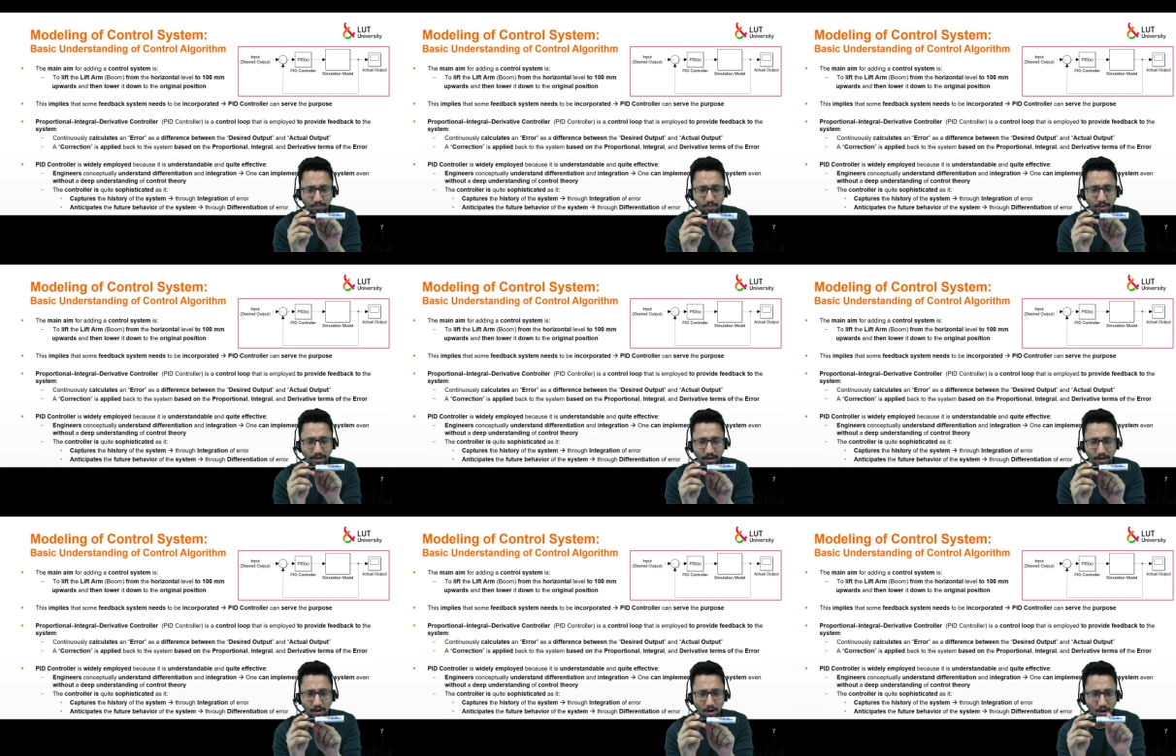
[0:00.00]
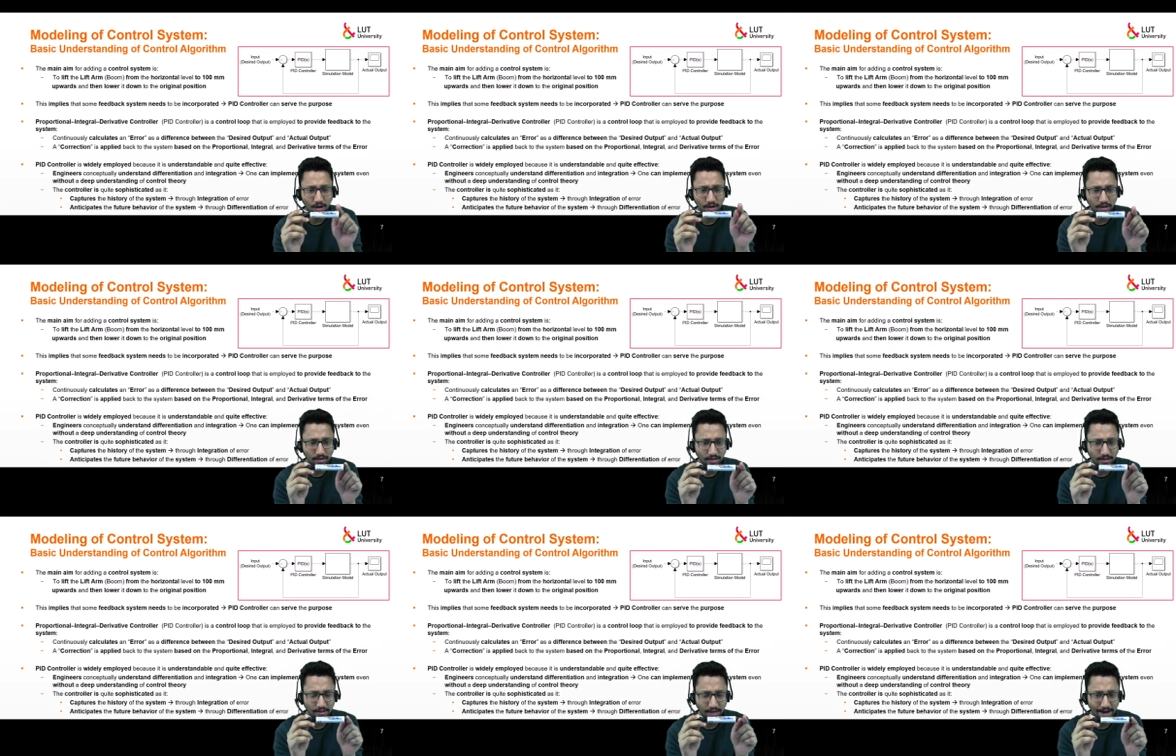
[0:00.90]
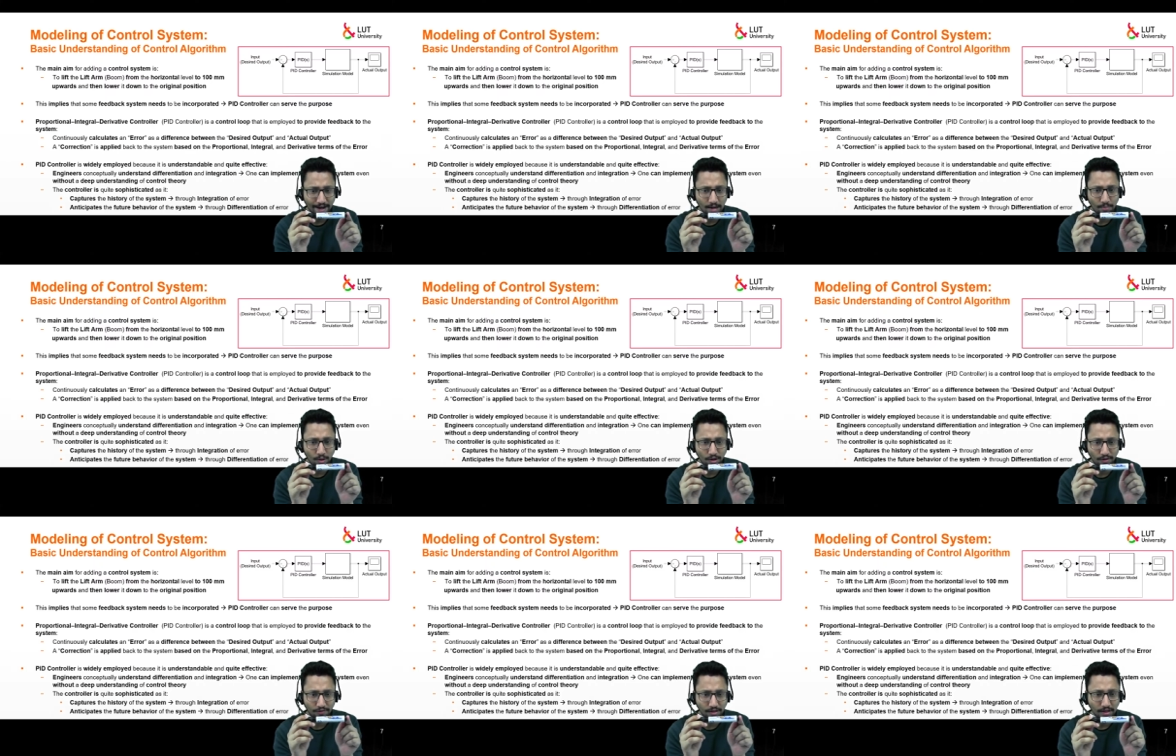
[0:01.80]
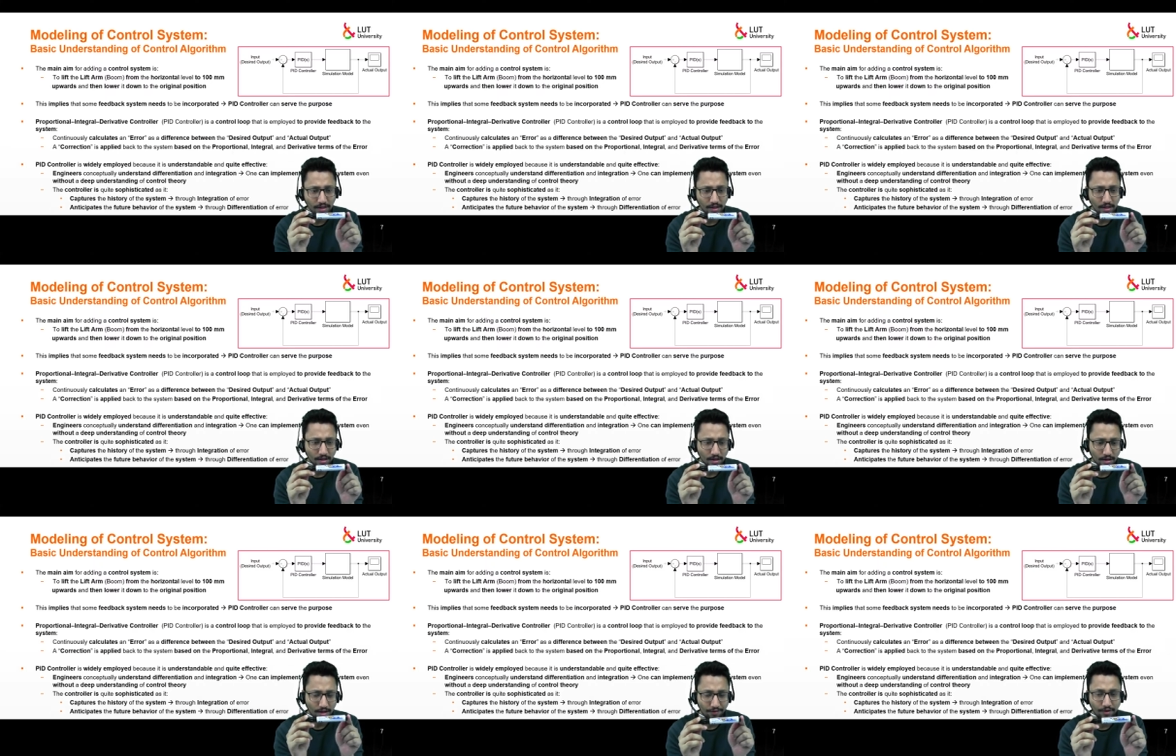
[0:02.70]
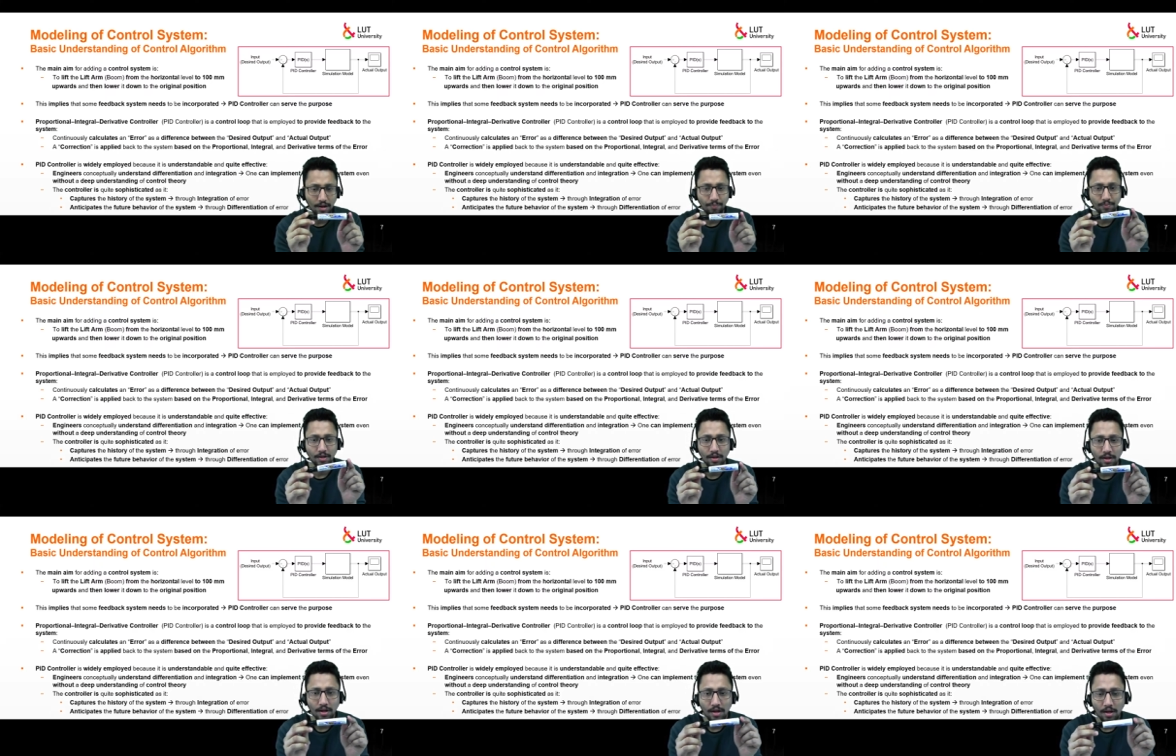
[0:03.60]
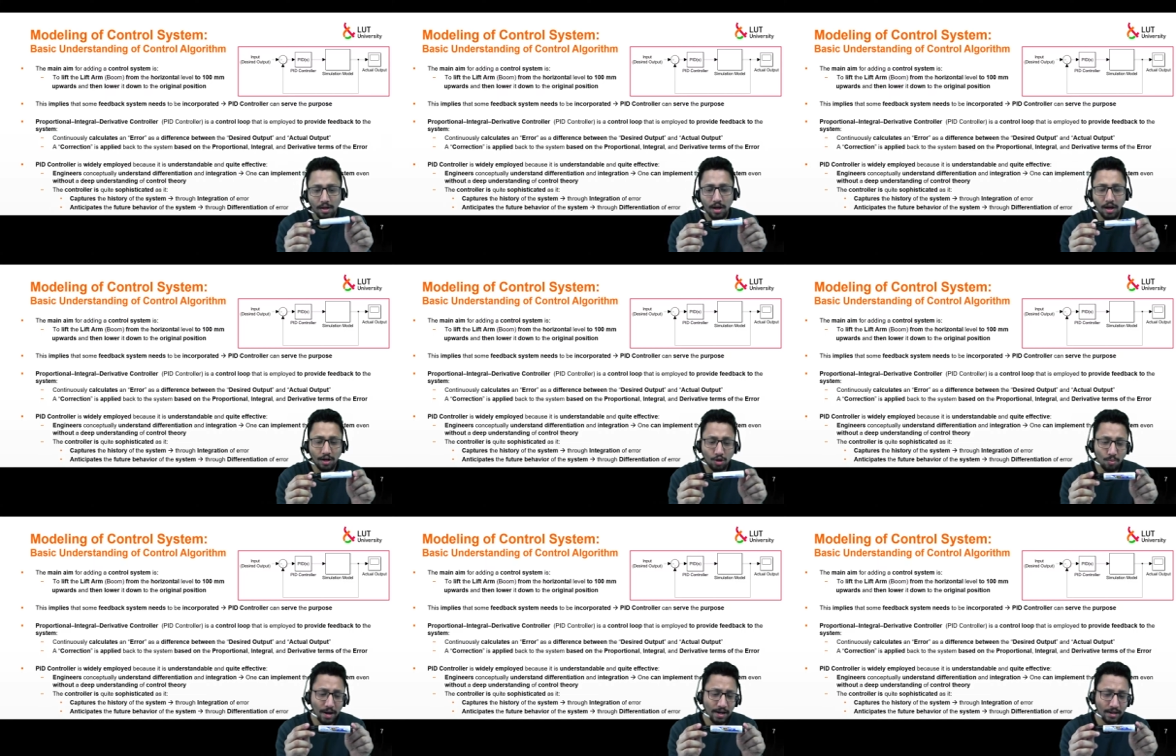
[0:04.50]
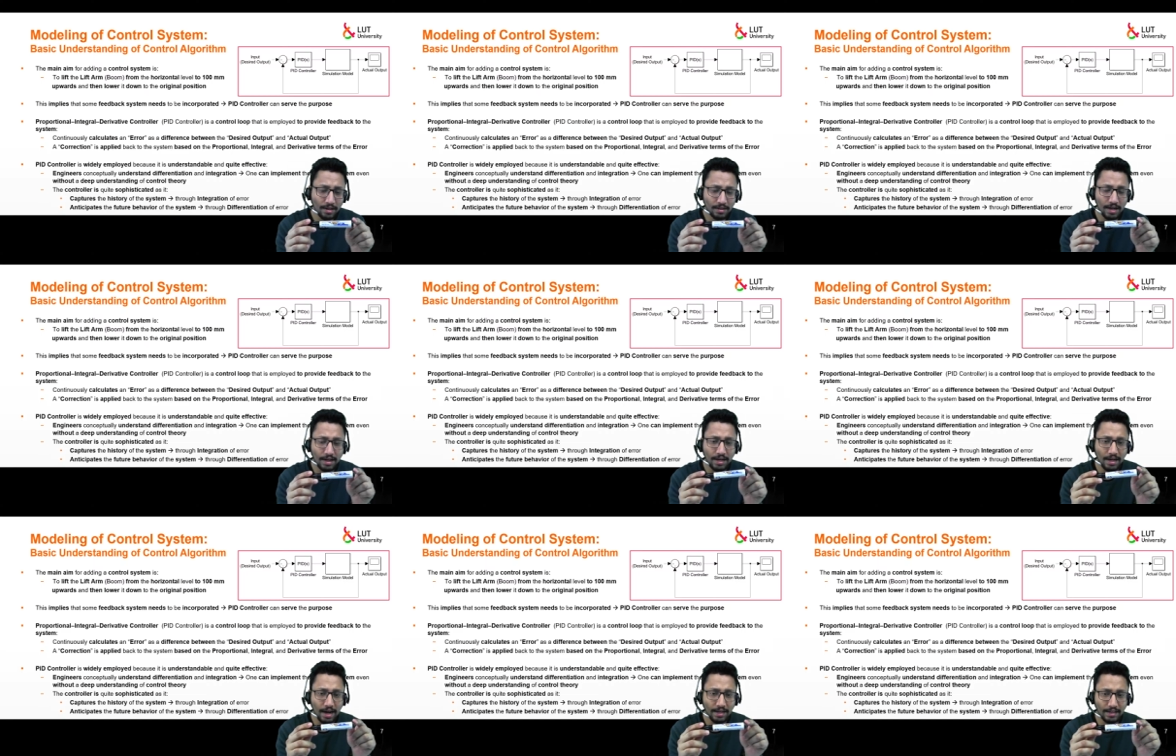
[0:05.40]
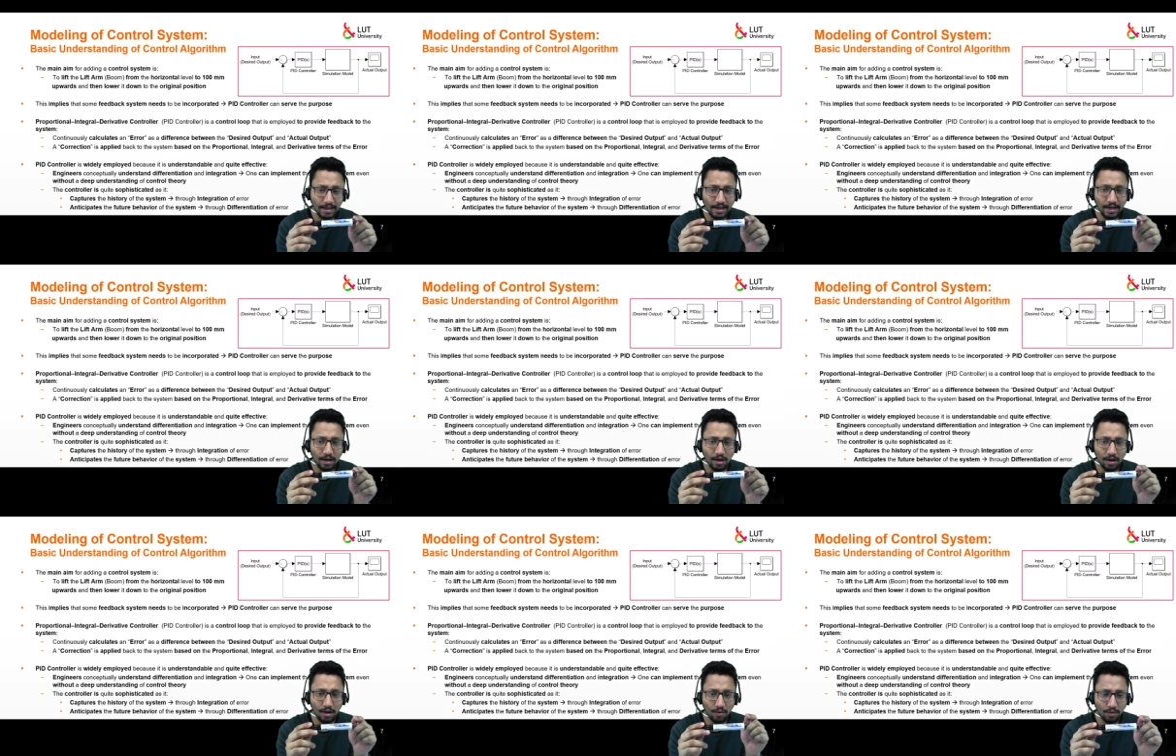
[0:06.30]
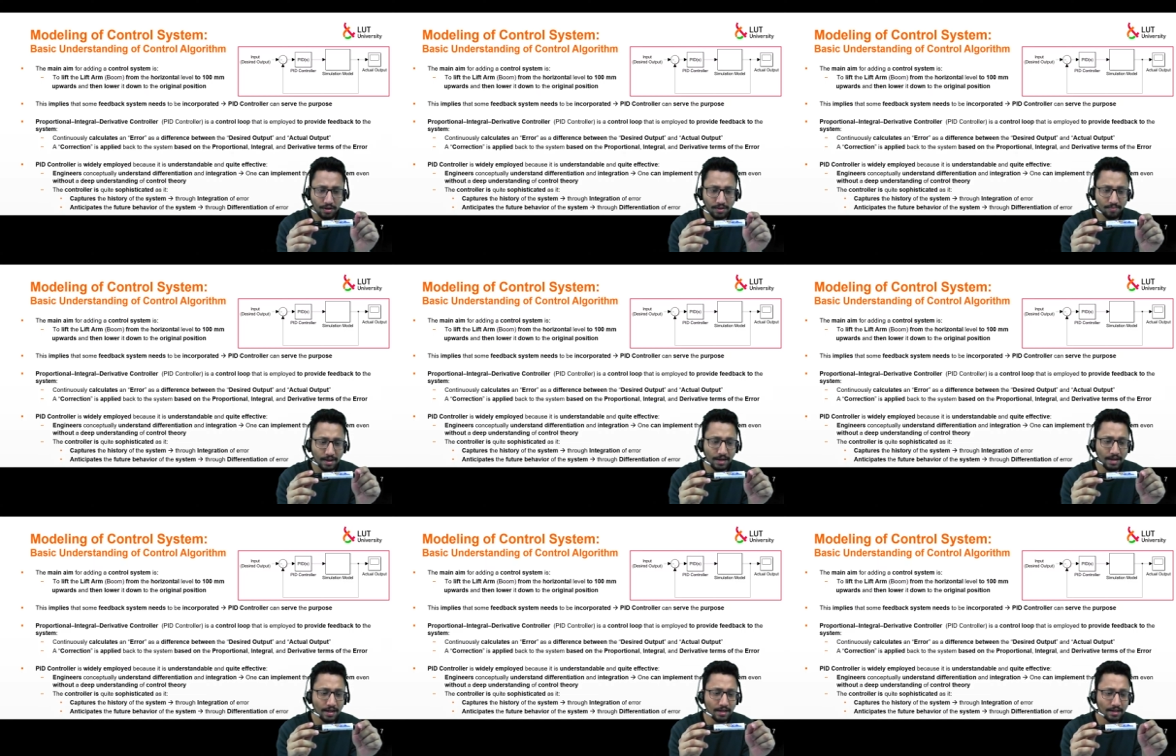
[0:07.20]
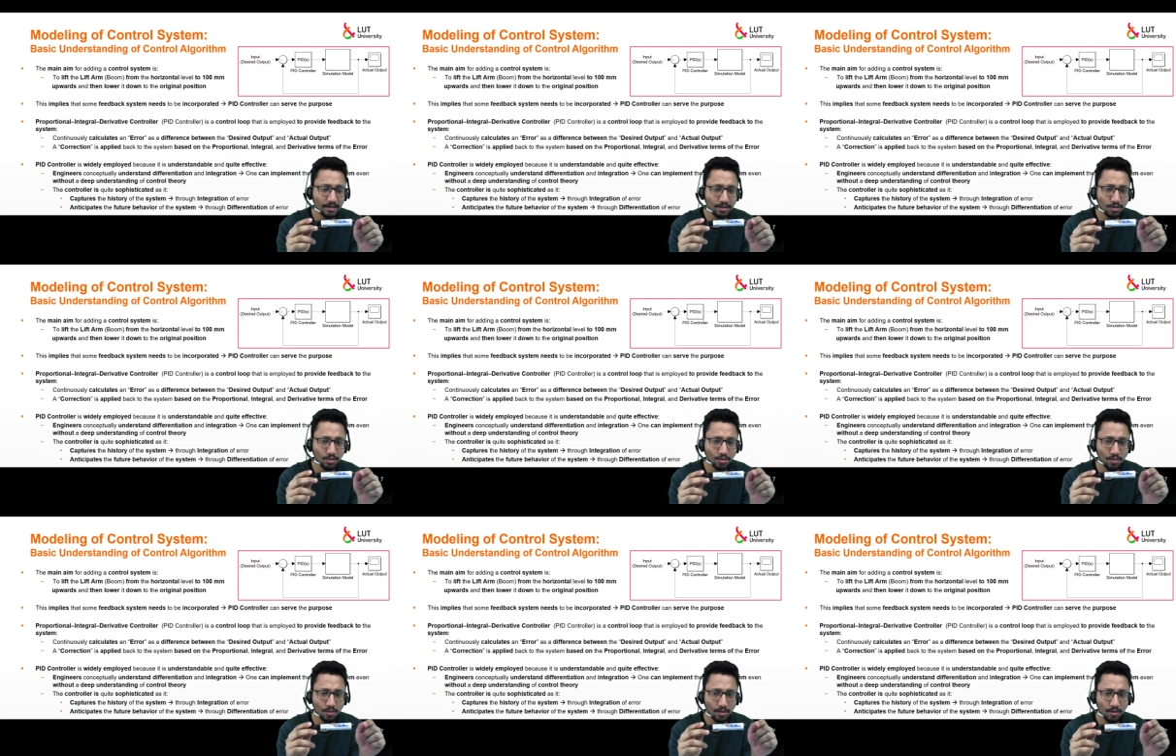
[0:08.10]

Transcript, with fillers: point or this end point of the lift arm? Uh, to my understanding, I think uh, what is meant here is to